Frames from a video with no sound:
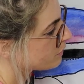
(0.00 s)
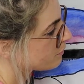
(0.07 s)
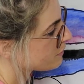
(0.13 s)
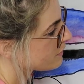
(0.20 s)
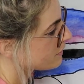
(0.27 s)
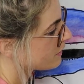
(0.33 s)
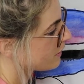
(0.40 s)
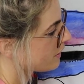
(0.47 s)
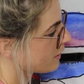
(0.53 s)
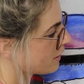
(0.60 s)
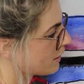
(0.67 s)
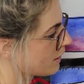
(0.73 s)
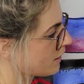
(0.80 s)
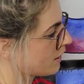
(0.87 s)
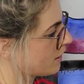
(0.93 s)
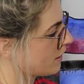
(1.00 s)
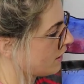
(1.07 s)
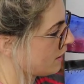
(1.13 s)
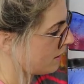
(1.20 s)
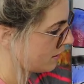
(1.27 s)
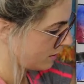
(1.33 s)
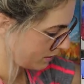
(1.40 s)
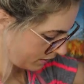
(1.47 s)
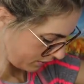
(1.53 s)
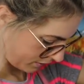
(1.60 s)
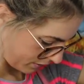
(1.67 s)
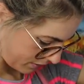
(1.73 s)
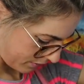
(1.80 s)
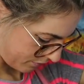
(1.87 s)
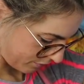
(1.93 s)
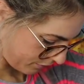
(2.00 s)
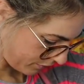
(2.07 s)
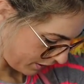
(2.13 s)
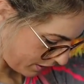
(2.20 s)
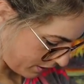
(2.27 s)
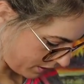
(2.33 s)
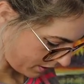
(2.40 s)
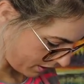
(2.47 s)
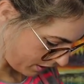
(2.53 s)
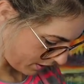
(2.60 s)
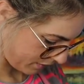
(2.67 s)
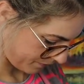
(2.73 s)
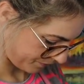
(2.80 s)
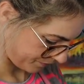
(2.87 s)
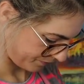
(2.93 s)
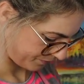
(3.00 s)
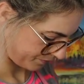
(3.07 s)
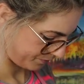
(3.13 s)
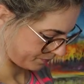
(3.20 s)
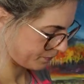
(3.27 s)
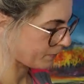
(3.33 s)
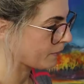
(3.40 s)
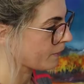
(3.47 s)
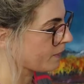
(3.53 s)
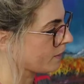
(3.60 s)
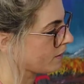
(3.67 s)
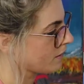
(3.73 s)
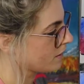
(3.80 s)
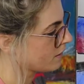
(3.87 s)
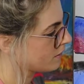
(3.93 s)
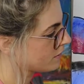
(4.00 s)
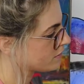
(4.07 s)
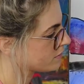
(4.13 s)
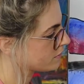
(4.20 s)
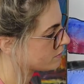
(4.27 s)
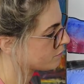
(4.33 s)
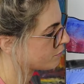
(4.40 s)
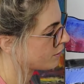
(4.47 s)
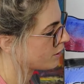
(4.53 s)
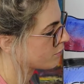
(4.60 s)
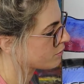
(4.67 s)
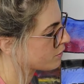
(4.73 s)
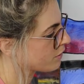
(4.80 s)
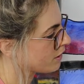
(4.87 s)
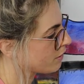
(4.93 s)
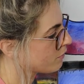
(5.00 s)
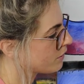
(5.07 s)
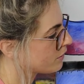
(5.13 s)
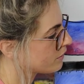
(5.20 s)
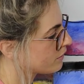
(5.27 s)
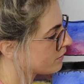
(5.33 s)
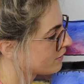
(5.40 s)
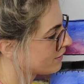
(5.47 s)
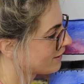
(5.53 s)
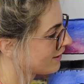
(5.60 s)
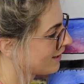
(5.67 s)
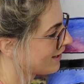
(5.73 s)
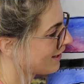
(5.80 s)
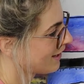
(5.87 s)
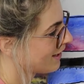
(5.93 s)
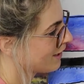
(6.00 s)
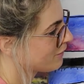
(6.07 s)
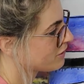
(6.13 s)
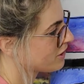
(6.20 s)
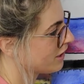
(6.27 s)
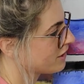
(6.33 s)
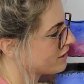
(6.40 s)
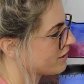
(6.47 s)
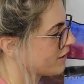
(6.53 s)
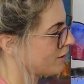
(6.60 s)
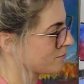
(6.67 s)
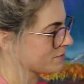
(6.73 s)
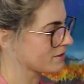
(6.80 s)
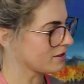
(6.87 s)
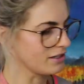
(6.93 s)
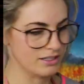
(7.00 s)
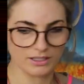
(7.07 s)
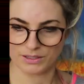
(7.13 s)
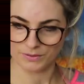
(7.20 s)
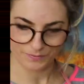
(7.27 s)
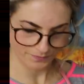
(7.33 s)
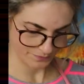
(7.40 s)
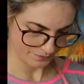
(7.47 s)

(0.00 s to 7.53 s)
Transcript: Whoops. There's some red there. Let's do some purple there, why not? Changed it up slightly.